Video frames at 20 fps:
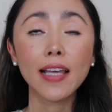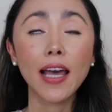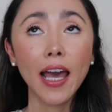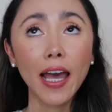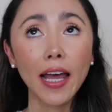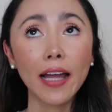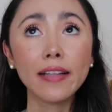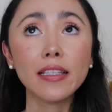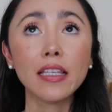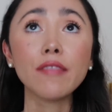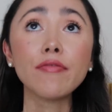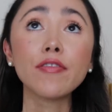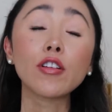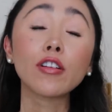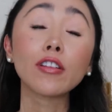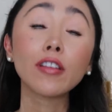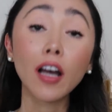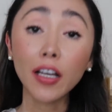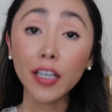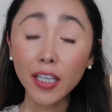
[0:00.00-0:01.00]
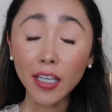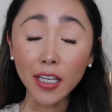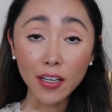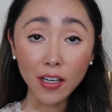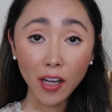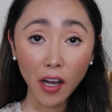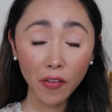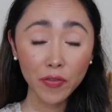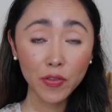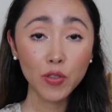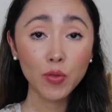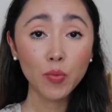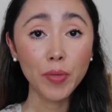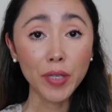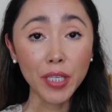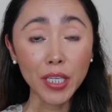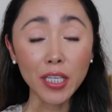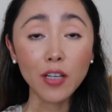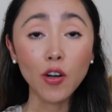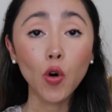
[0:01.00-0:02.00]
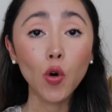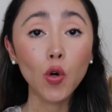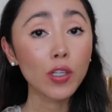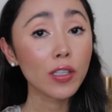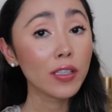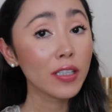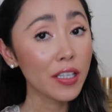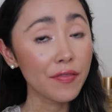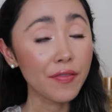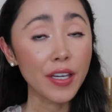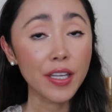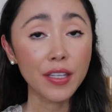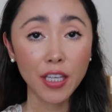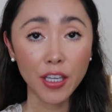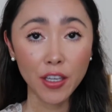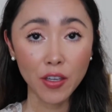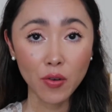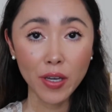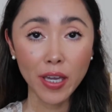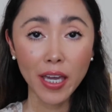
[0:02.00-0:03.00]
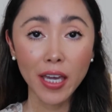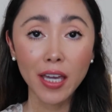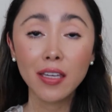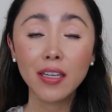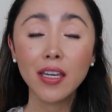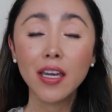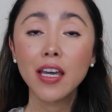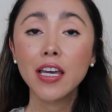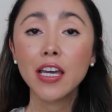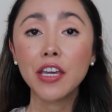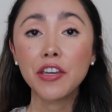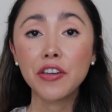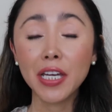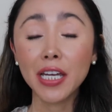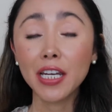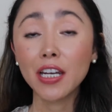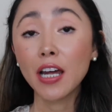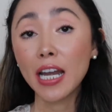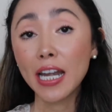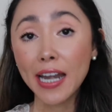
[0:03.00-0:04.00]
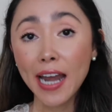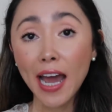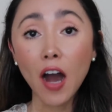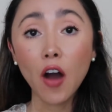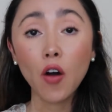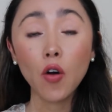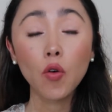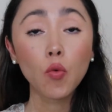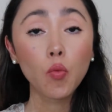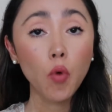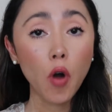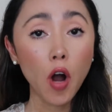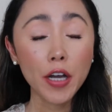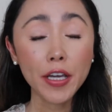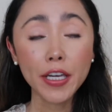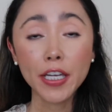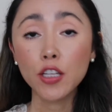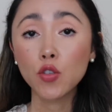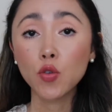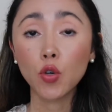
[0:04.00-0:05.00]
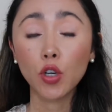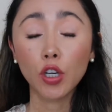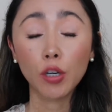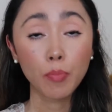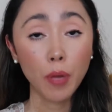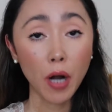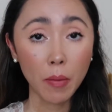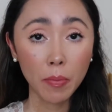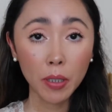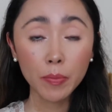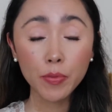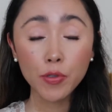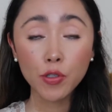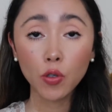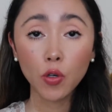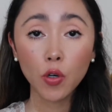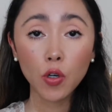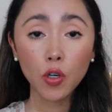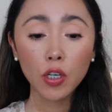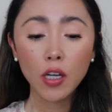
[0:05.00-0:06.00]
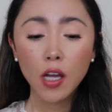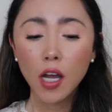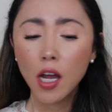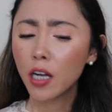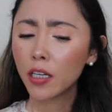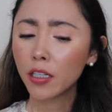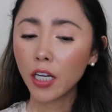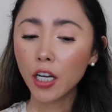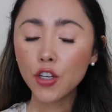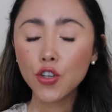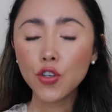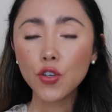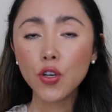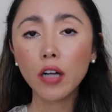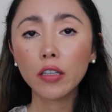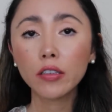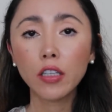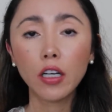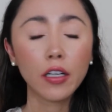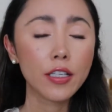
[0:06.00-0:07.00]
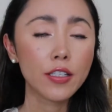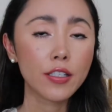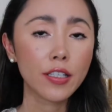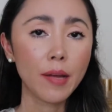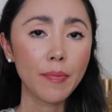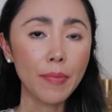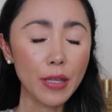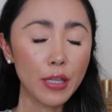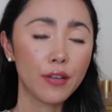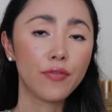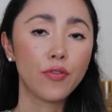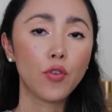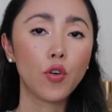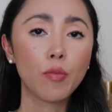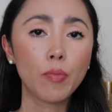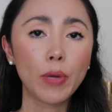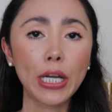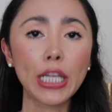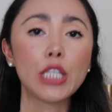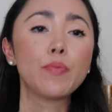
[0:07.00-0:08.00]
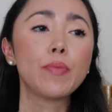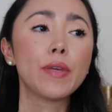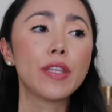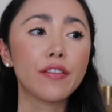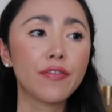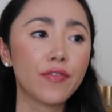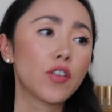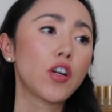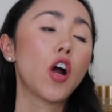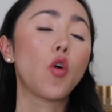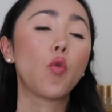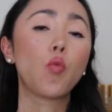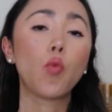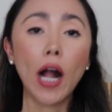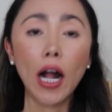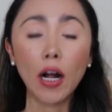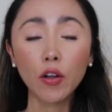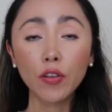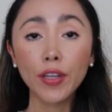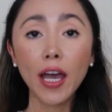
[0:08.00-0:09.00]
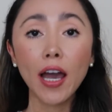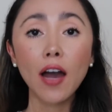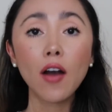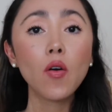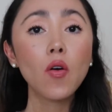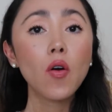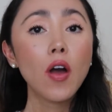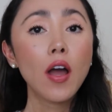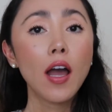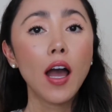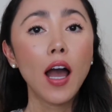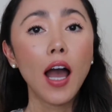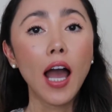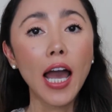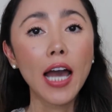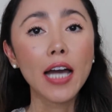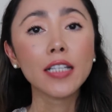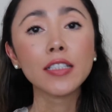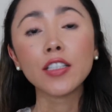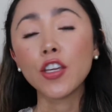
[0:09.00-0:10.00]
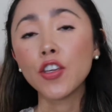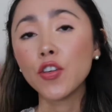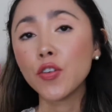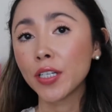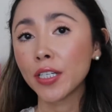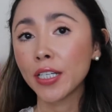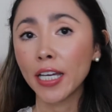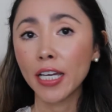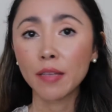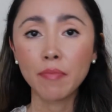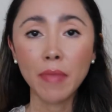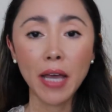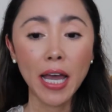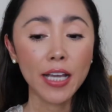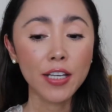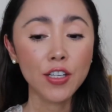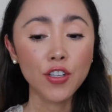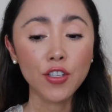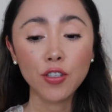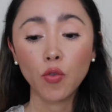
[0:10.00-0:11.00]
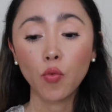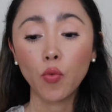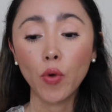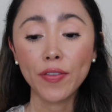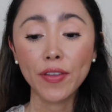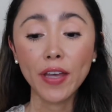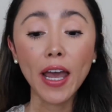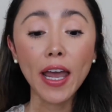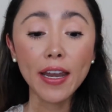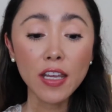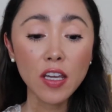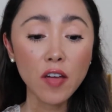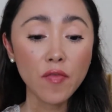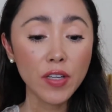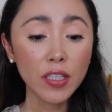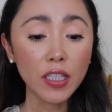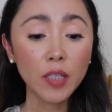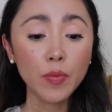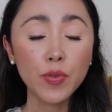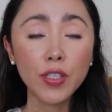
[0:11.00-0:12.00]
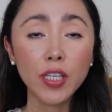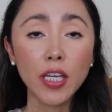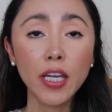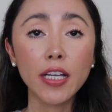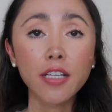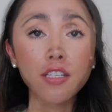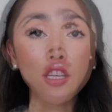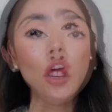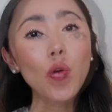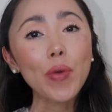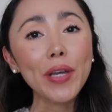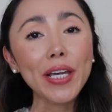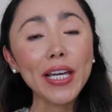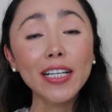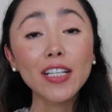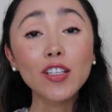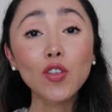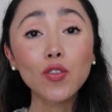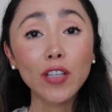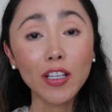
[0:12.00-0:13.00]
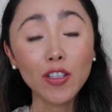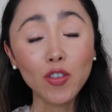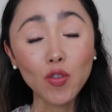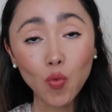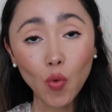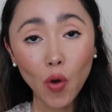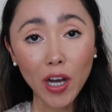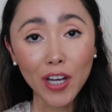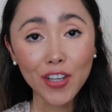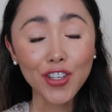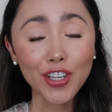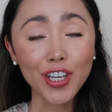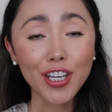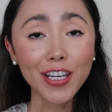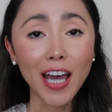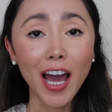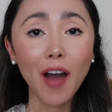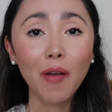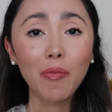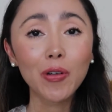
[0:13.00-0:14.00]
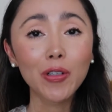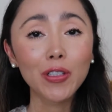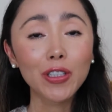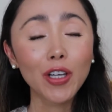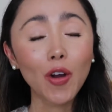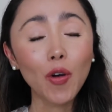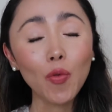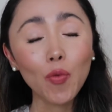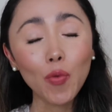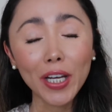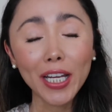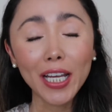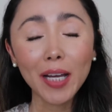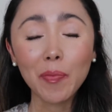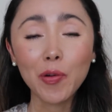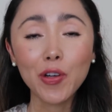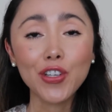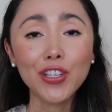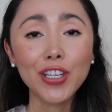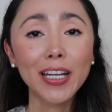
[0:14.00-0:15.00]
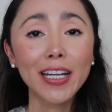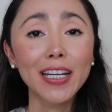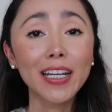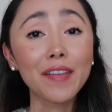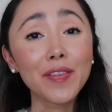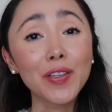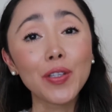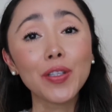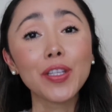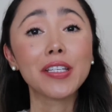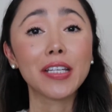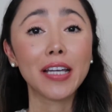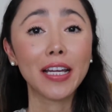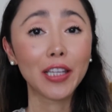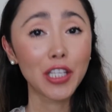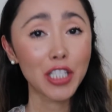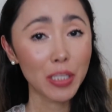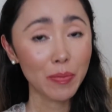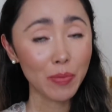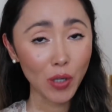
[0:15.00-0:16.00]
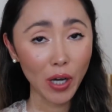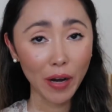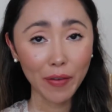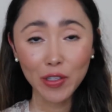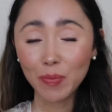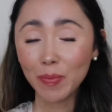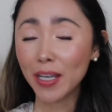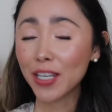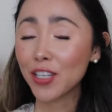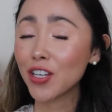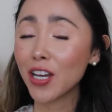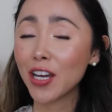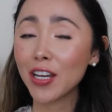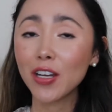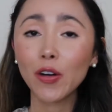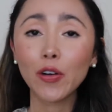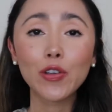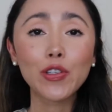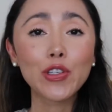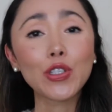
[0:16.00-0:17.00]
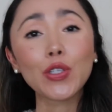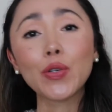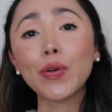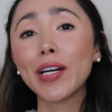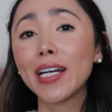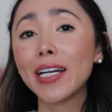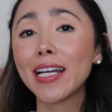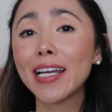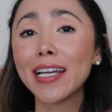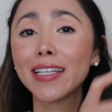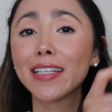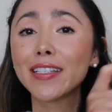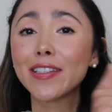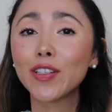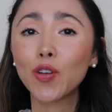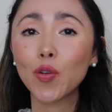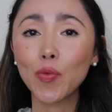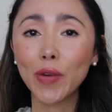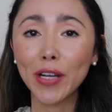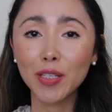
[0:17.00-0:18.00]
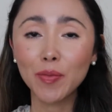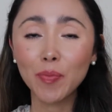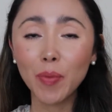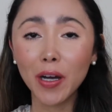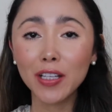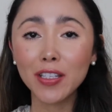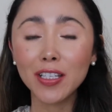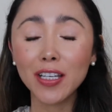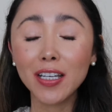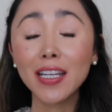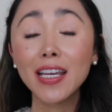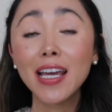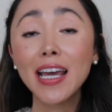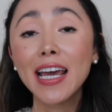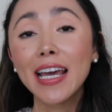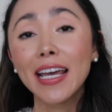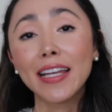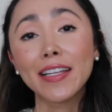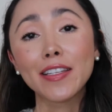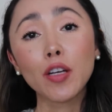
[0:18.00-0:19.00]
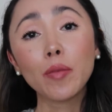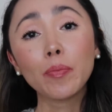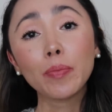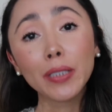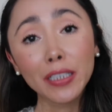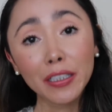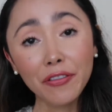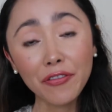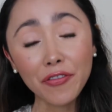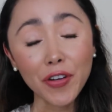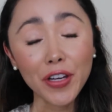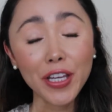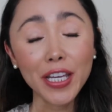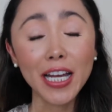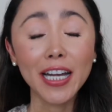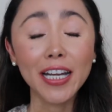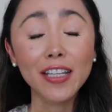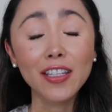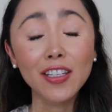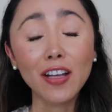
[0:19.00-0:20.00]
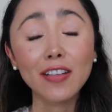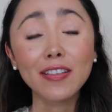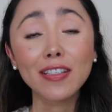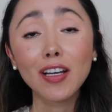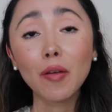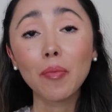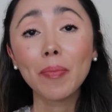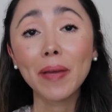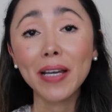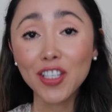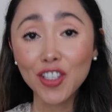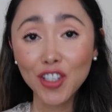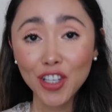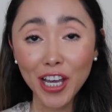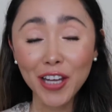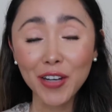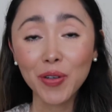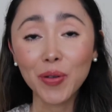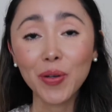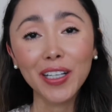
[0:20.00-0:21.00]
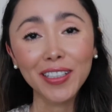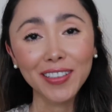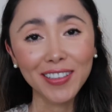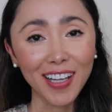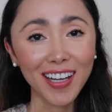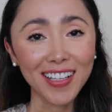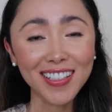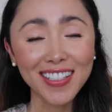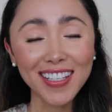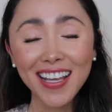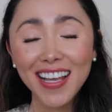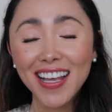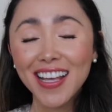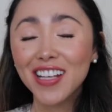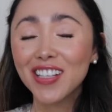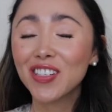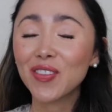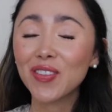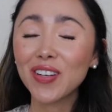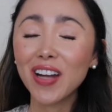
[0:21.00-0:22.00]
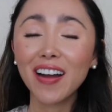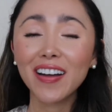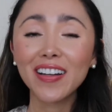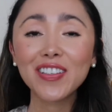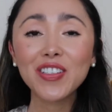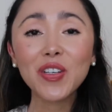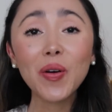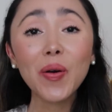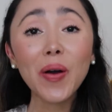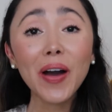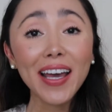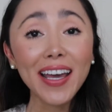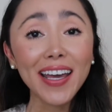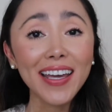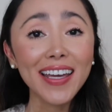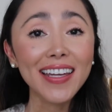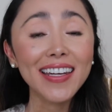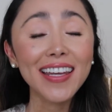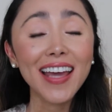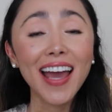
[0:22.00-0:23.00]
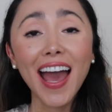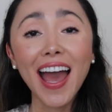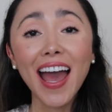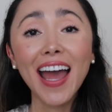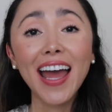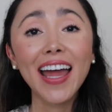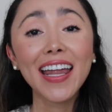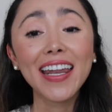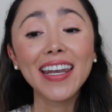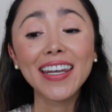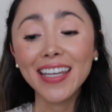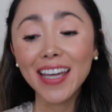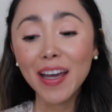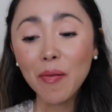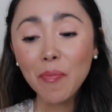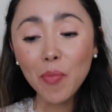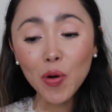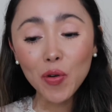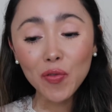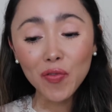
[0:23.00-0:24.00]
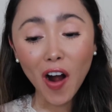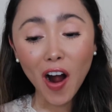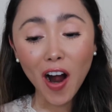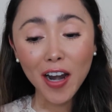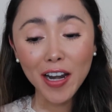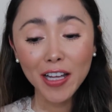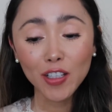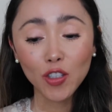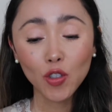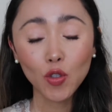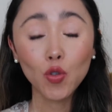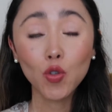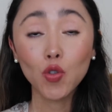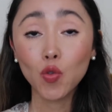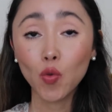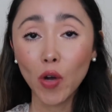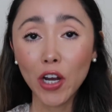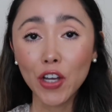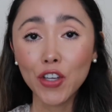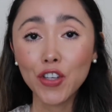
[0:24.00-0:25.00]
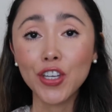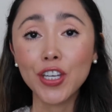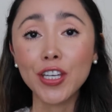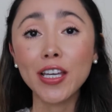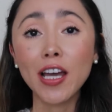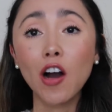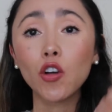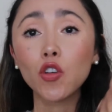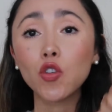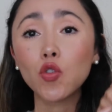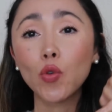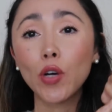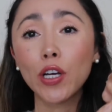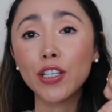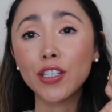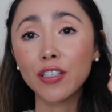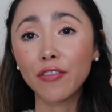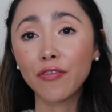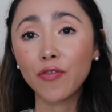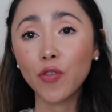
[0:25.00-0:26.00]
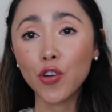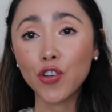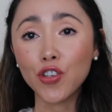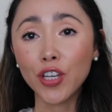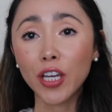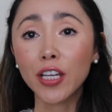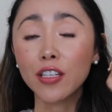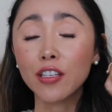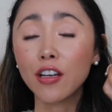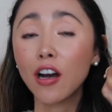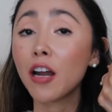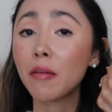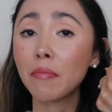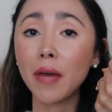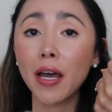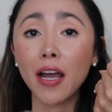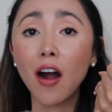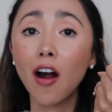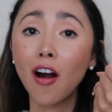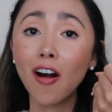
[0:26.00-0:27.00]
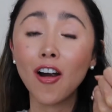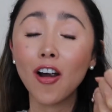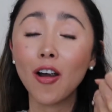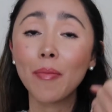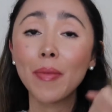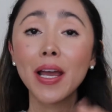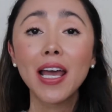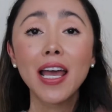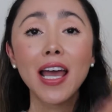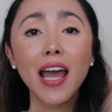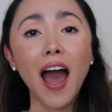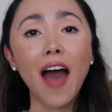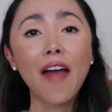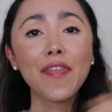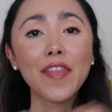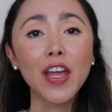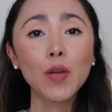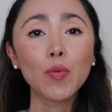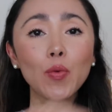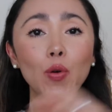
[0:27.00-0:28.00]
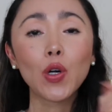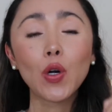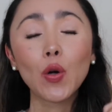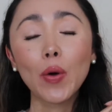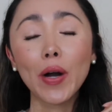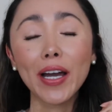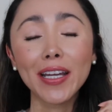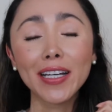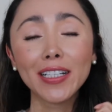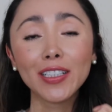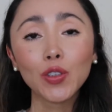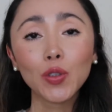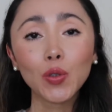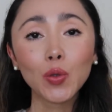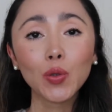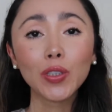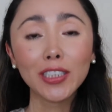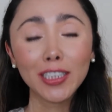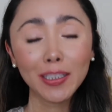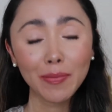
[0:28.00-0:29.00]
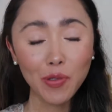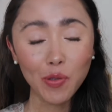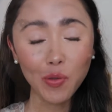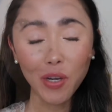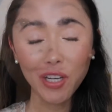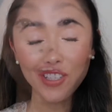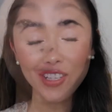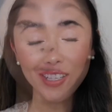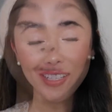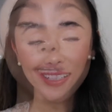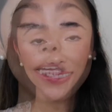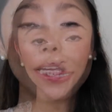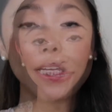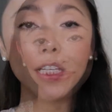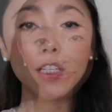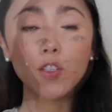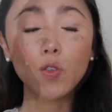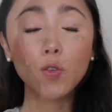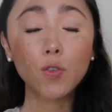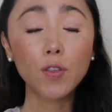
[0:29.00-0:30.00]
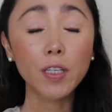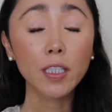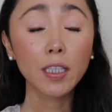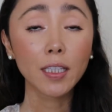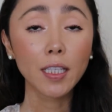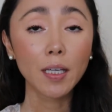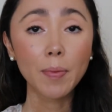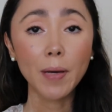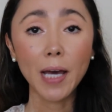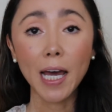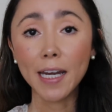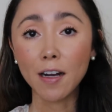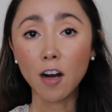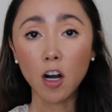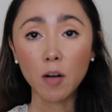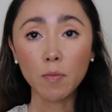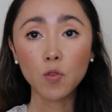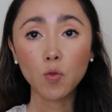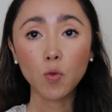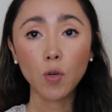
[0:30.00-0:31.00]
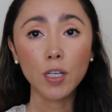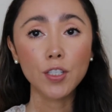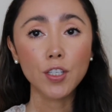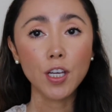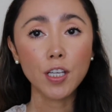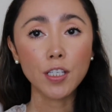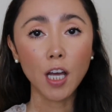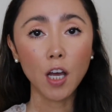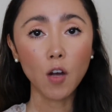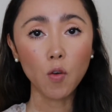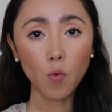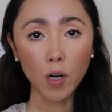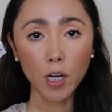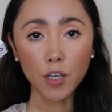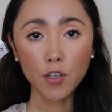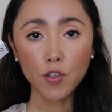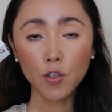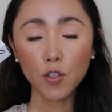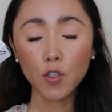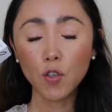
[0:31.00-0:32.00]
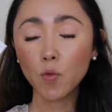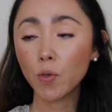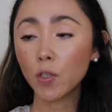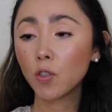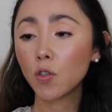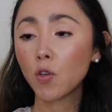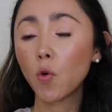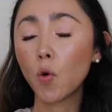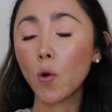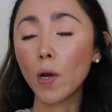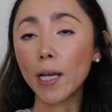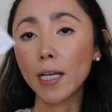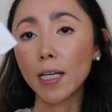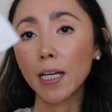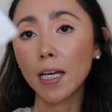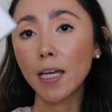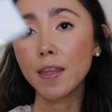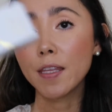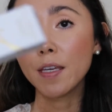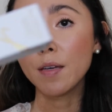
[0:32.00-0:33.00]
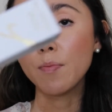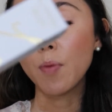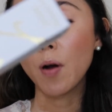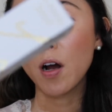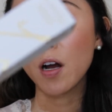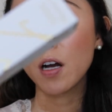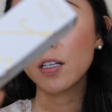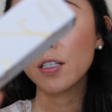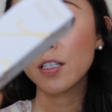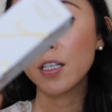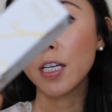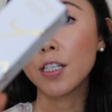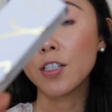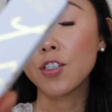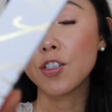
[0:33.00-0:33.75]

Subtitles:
and if you're lucky enough to be or live in the UK, you can now walk into her pop-up store. Not sure how long it's gonna be there for, but it's been there for a while now, and you can get matched with any of the lipsticks. Before we get into the swatching, I would really appreciate it if you decide to subscribe to my channel. Just go ahead and hit this little red button. It's completely free and it does help my channel a lot. So now let's go ahead and move on to swatching. I'll swatch the 4 shades on my arm, and then we'll go ahead and do lip swatching. Before we get into the lip and arm swatches, I want to show you real quick the box. It's